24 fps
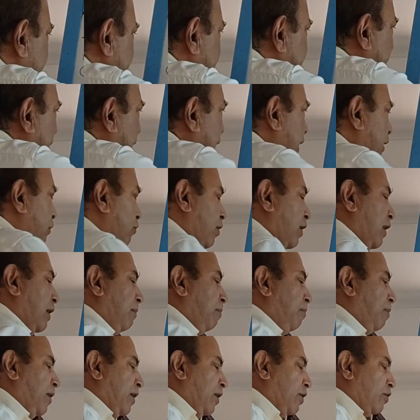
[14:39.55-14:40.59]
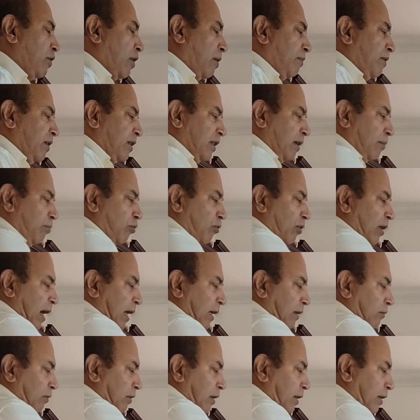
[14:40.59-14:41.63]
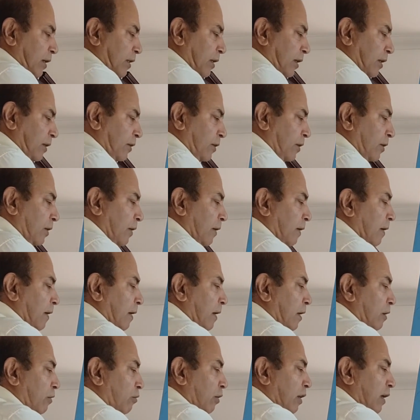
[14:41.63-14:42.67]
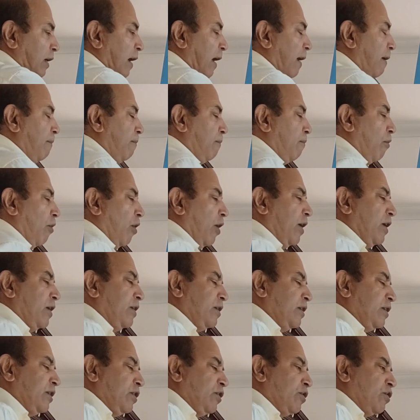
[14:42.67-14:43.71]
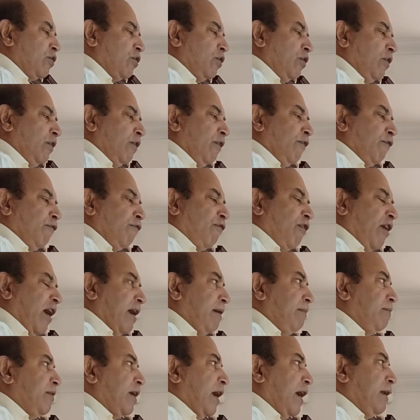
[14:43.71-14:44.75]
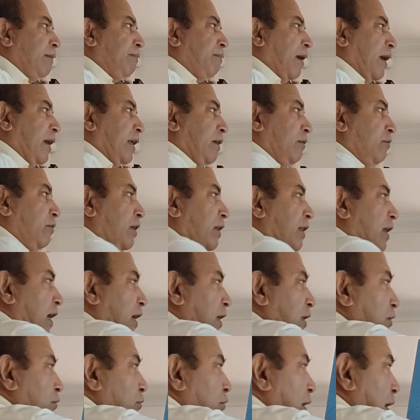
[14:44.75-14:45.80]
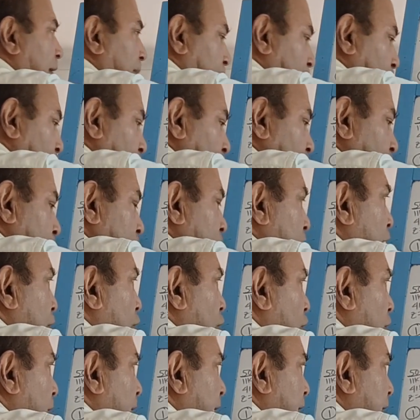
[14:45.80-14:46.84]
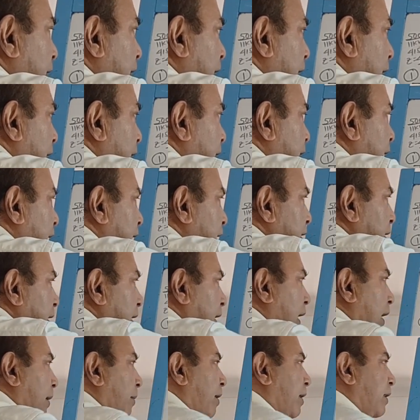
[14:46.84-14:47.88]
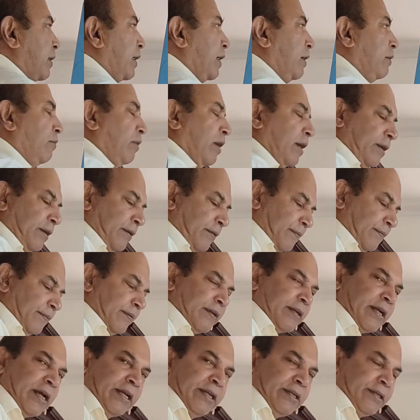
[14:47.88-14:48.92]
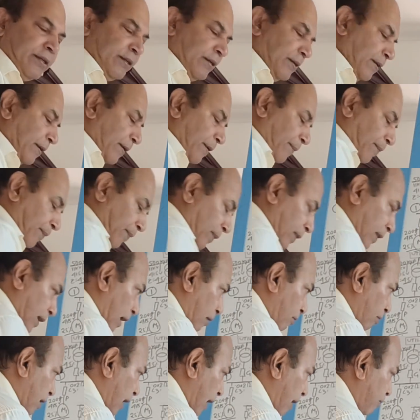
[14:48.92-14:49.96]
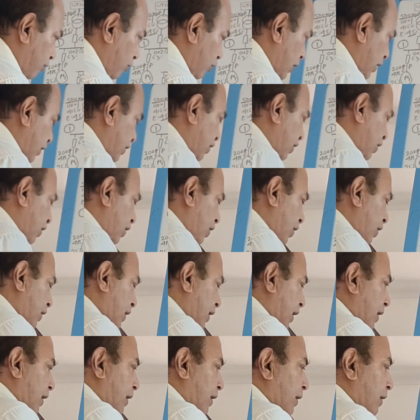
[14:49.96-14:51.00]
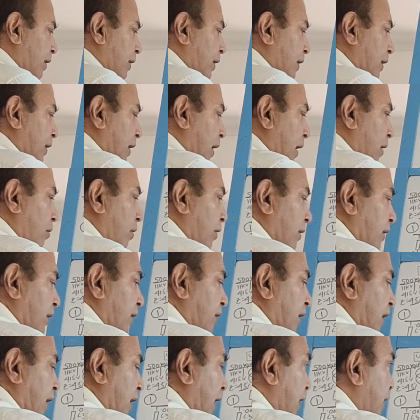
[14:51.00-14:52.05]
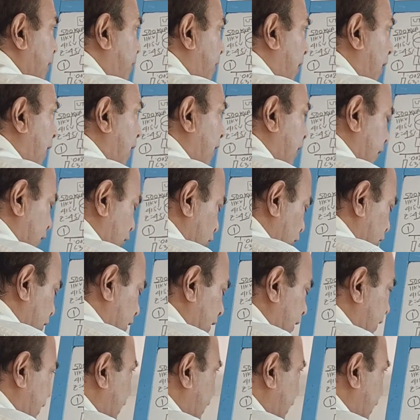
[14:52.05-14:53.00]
per unit impedance of this. If you calculate this, it will come 0.0059 per unit. That is we have put over here. That is the cable C1, right? Now come to the generator. Now on the second part, so these